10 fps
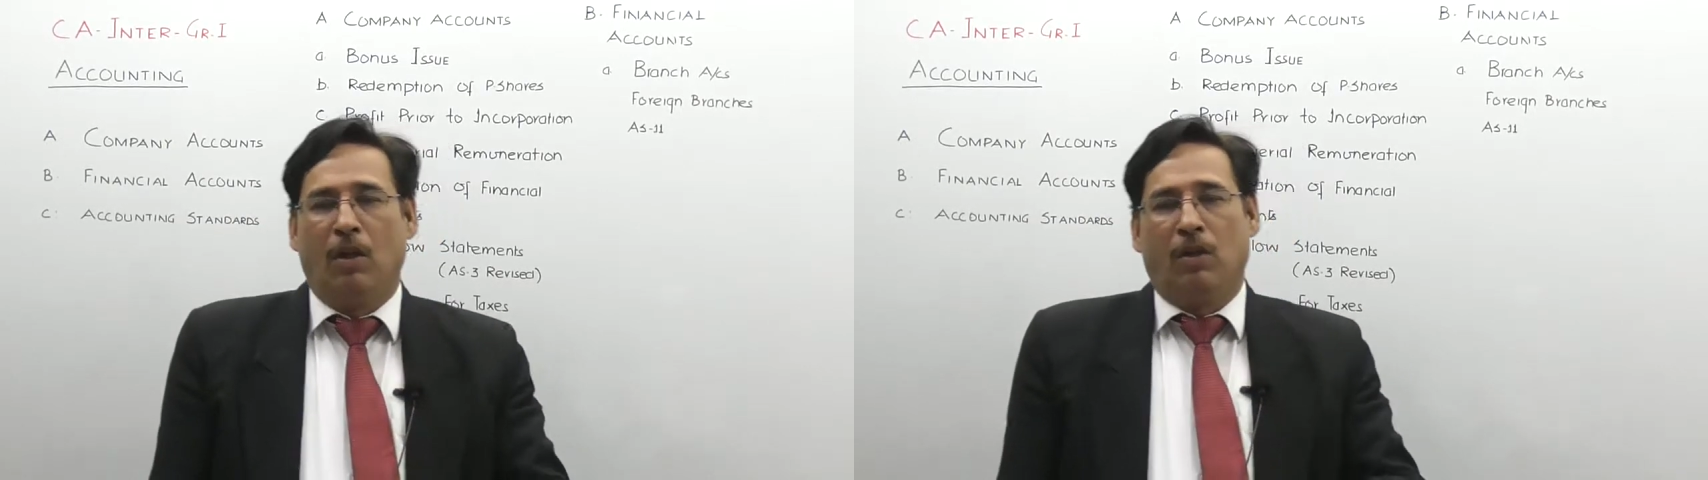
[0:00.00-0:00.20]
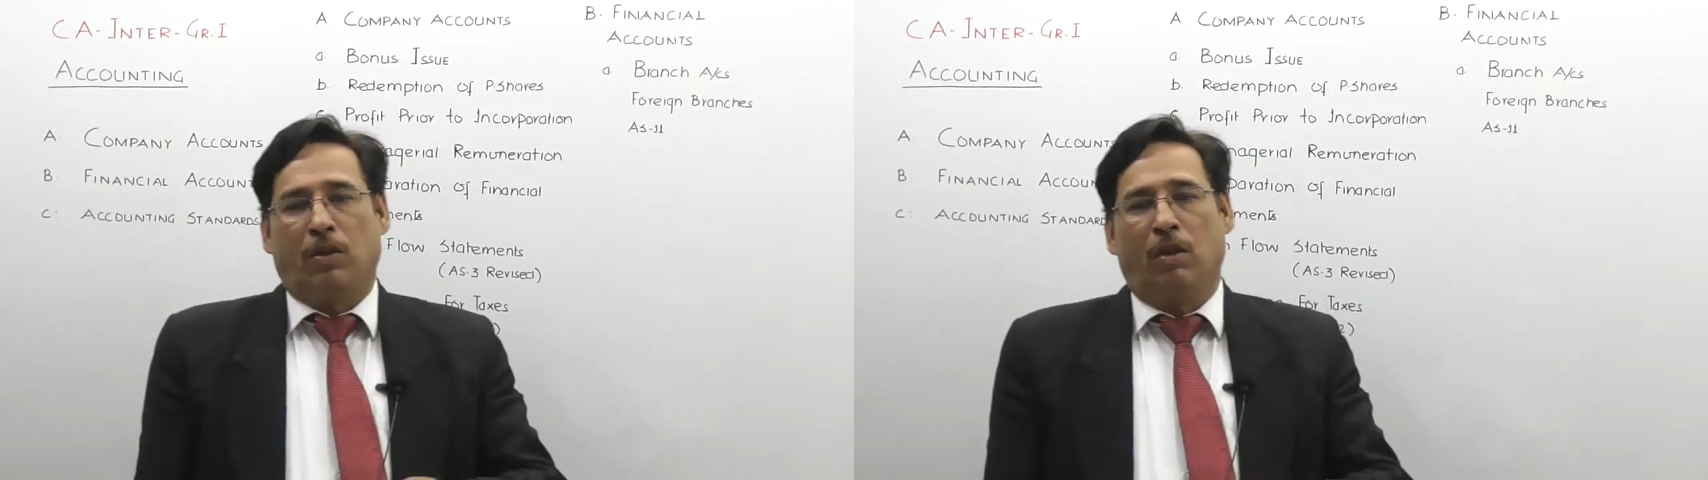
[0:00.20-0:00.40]

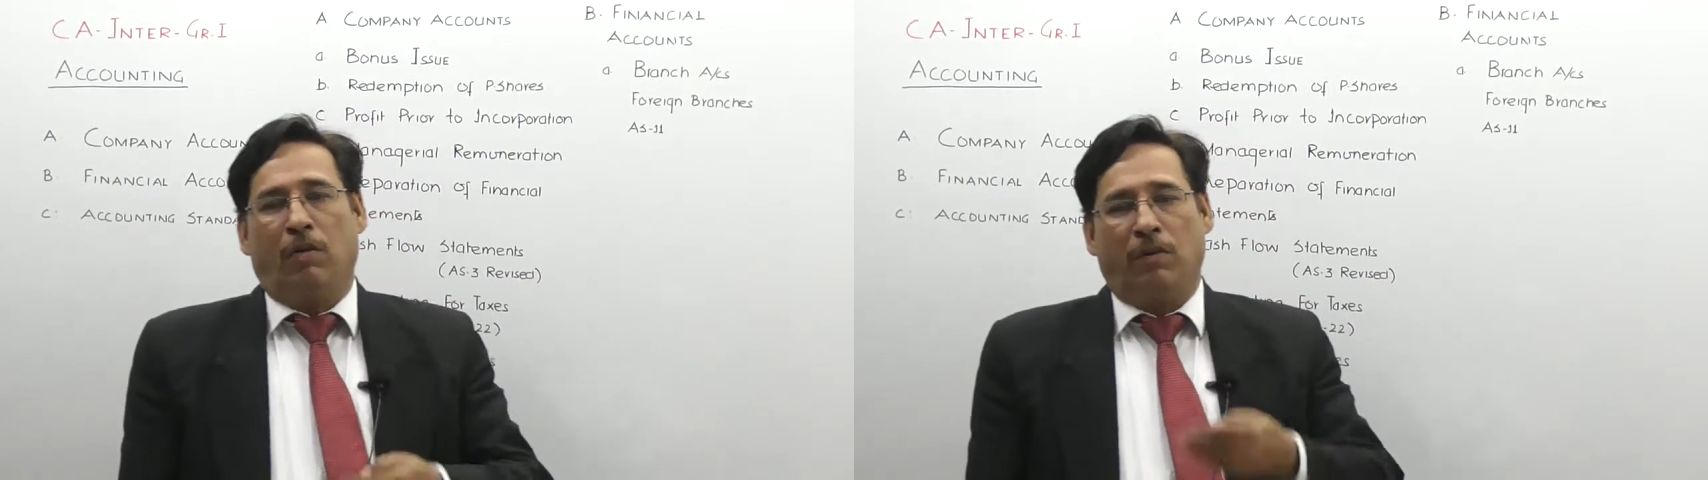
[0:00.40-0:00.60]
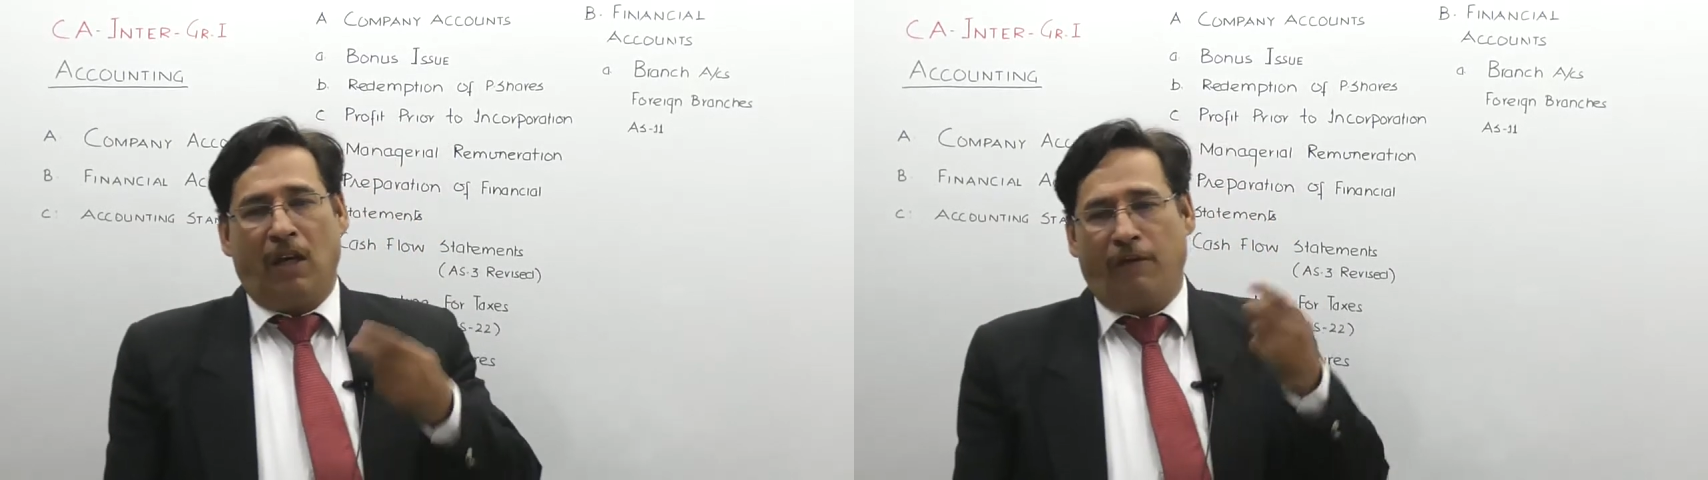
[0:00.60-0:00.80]

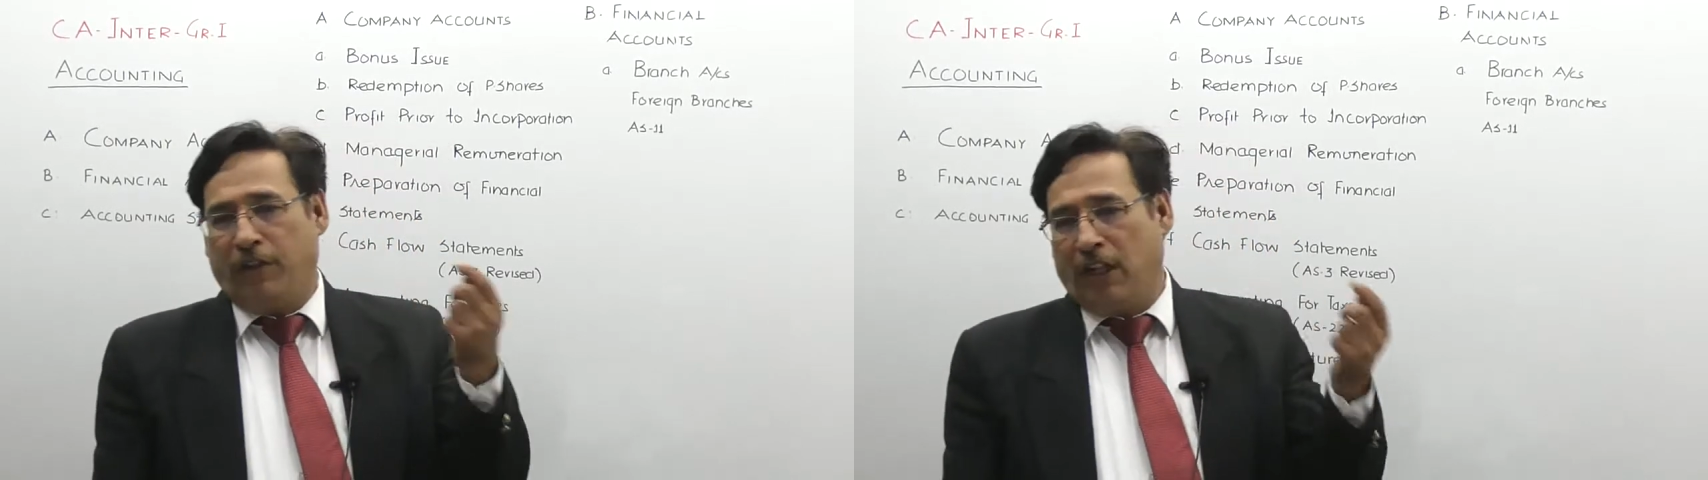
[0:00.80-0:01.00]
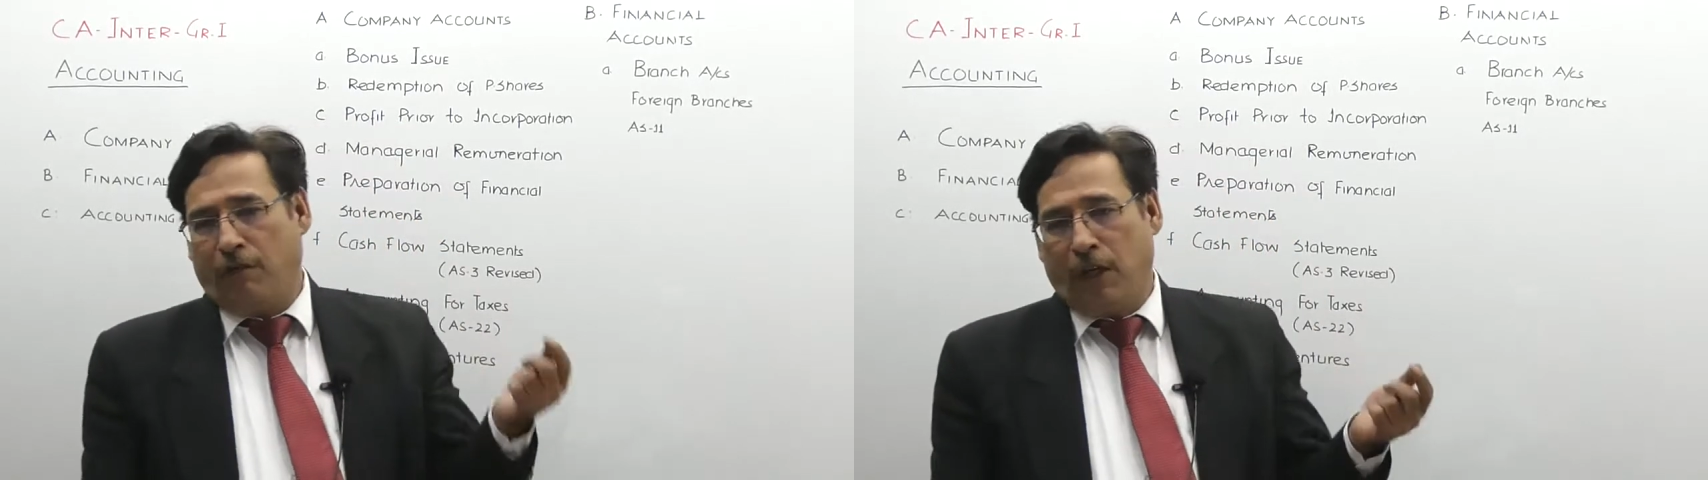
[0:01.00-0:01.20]
So if
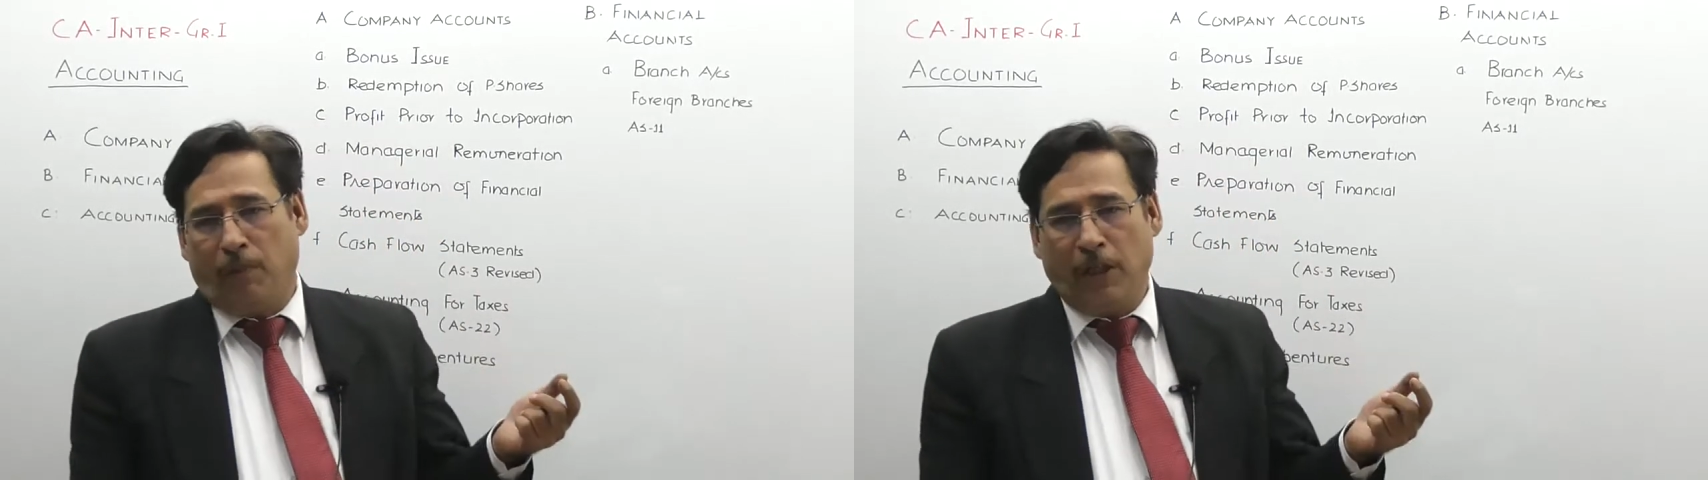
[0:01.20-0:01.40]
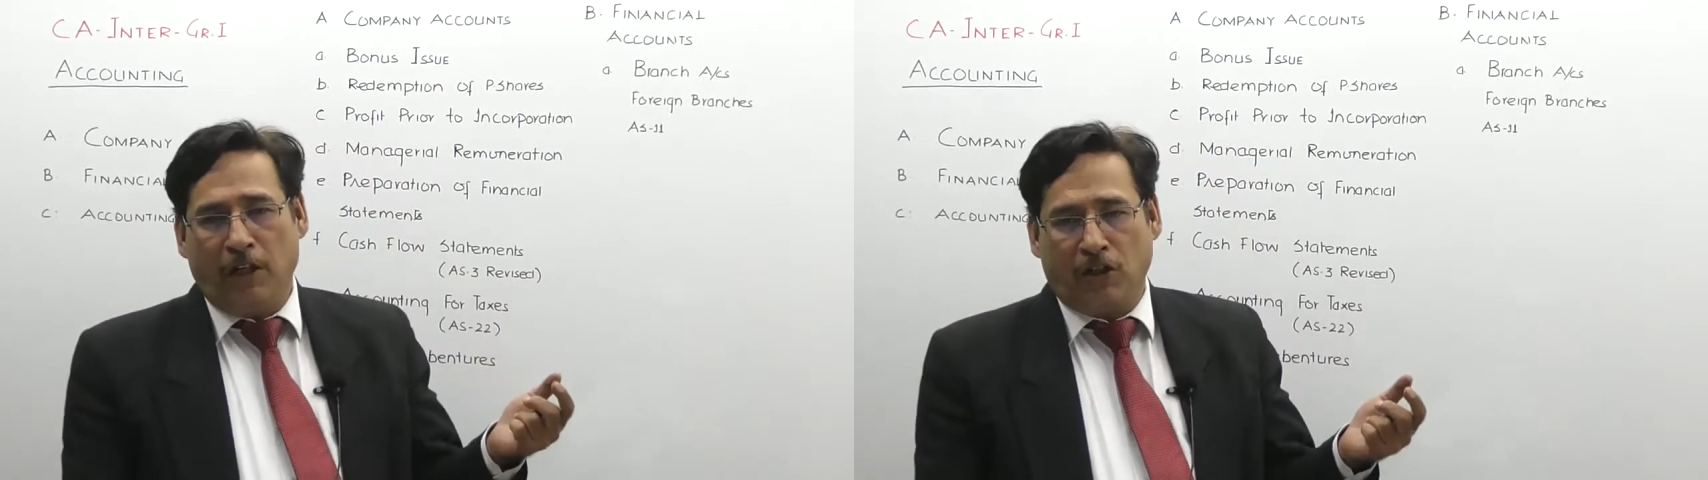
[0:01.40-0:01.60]
there will
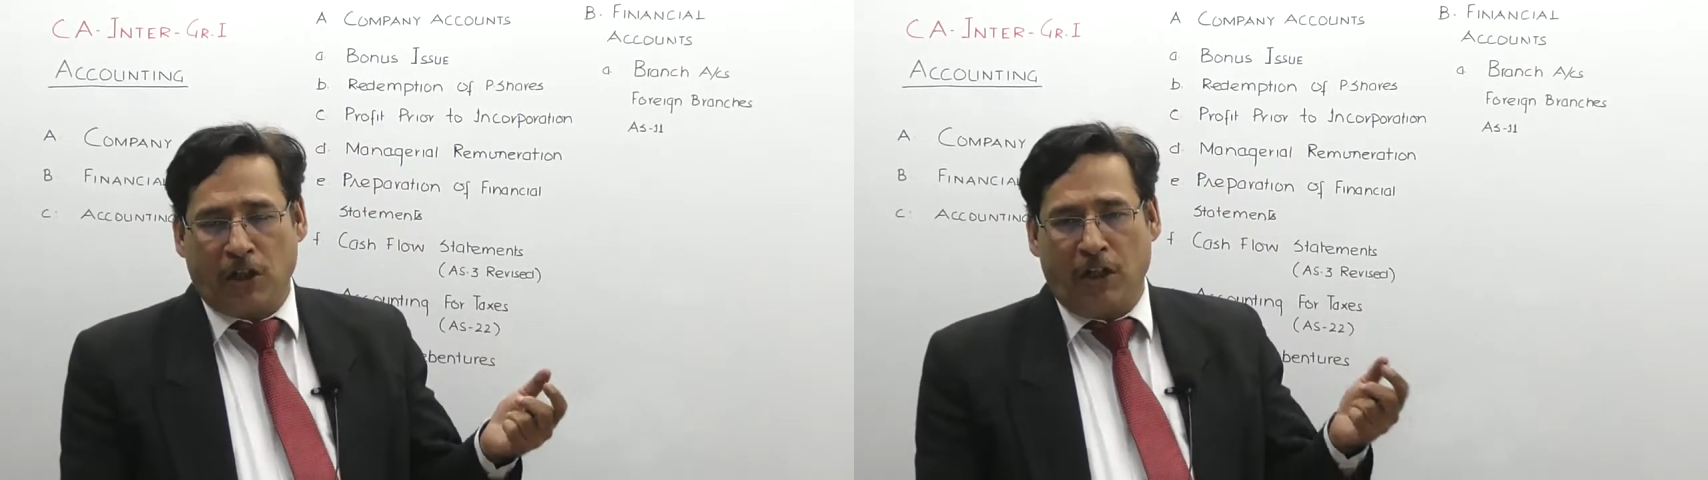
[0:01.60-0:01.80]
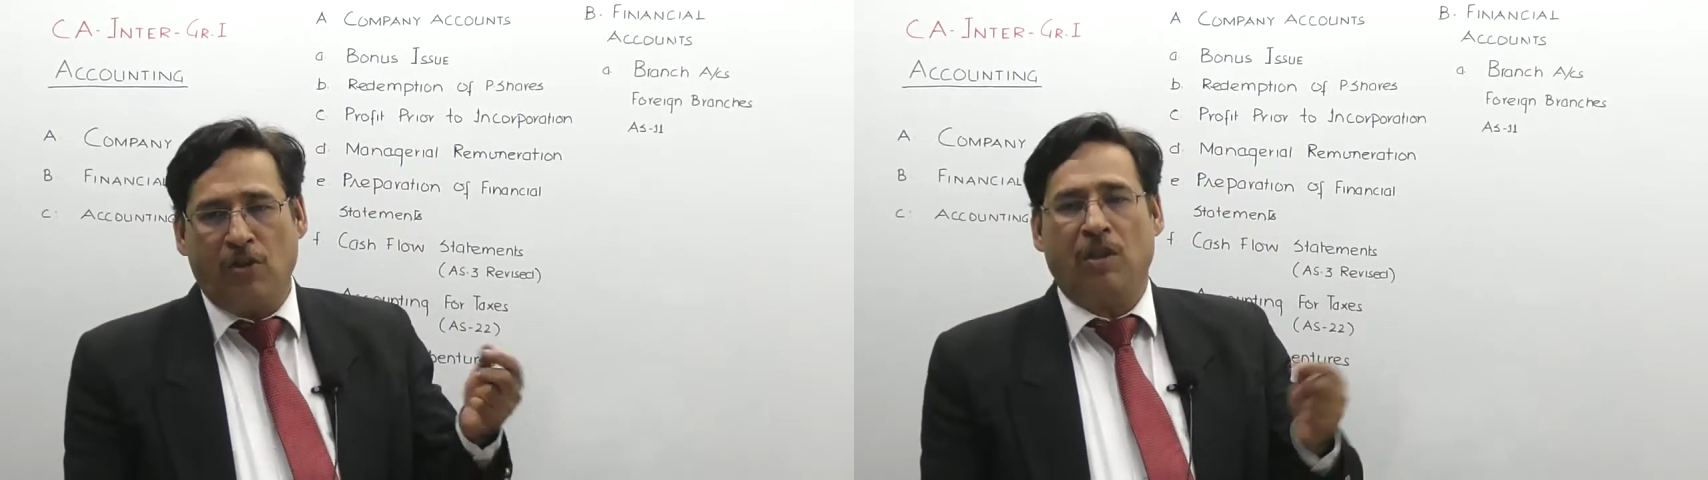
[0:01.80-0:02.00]
be a change